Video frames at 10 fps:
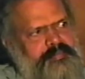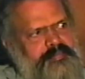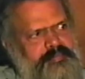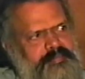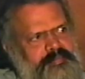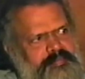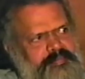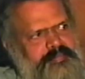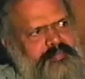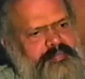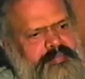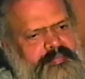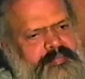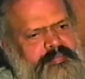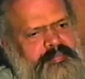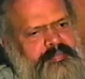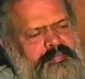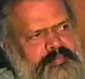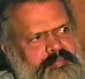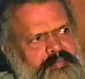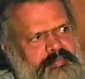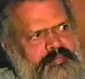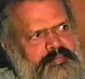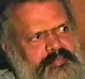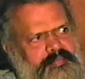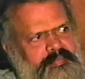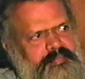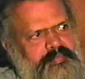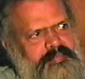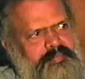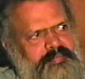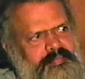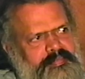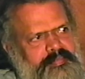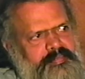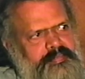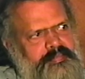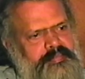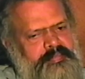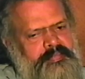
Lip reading: and I'm just wondering how direct you wanted to be.